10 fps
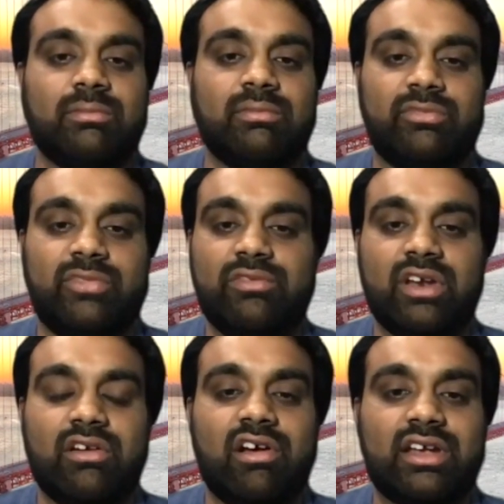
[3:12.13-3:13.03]
we
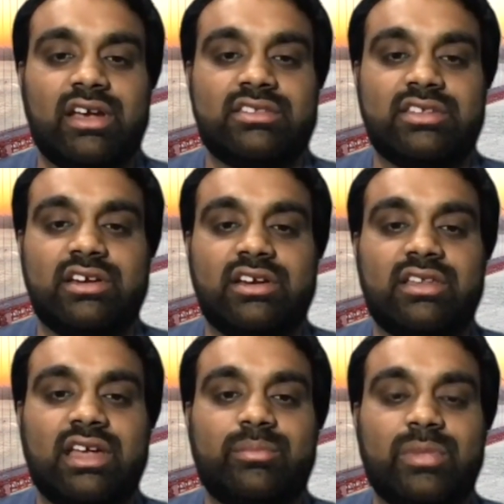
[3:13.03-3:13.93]
were not considered
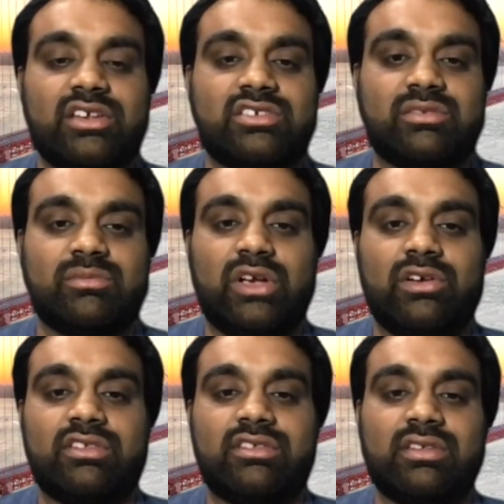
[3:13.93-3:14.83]
that much
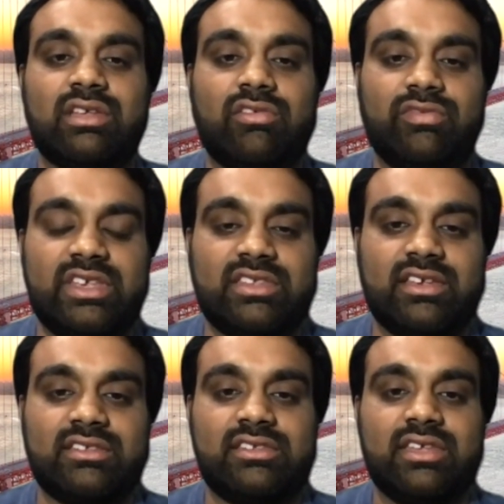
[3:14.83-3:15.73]
because our visa
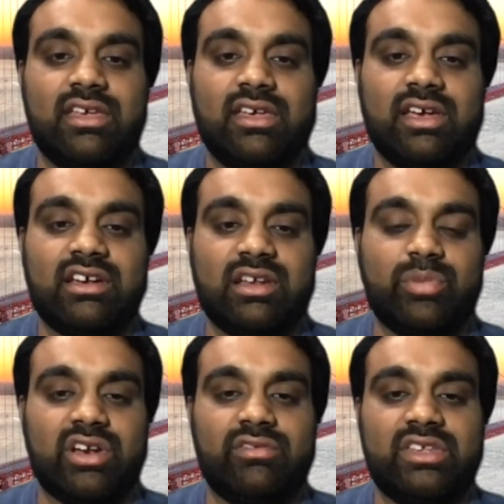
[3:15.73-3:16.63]
is a
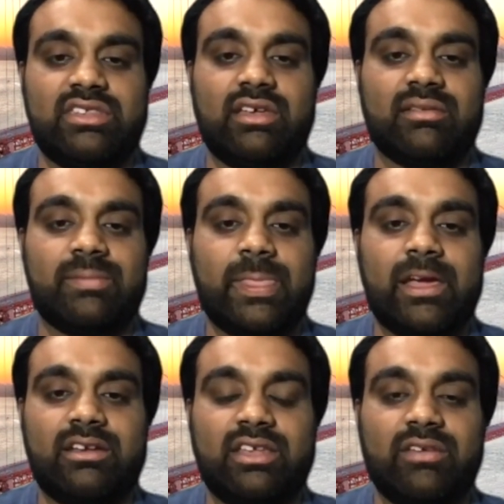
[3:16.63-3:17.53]
temporary visa
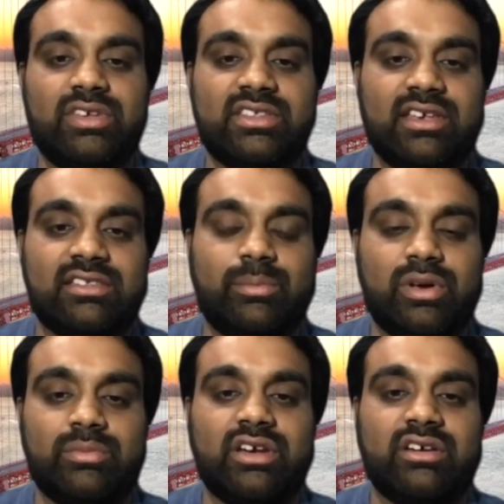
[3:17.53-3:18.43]
and their visa is a
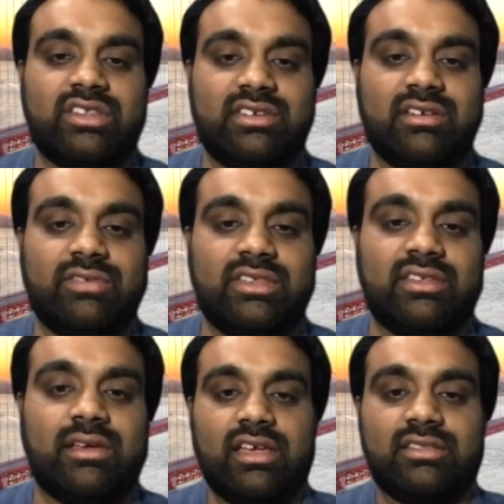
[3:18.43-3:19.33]
permanent resident
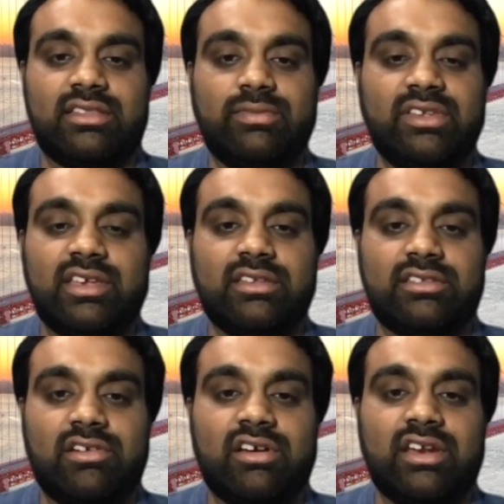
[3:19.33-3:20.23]
visa. This visa is
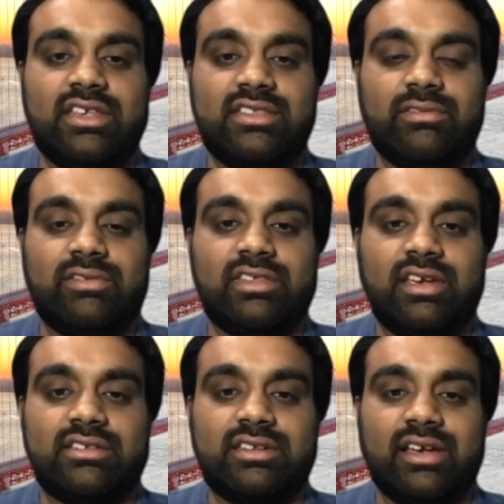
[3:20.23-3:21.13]
not an easy visa.
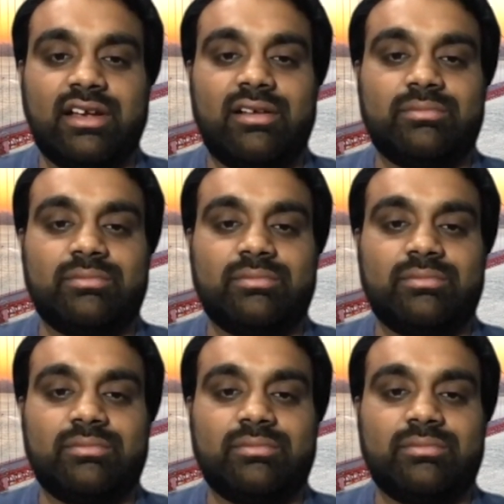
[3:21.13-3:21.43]
It's like a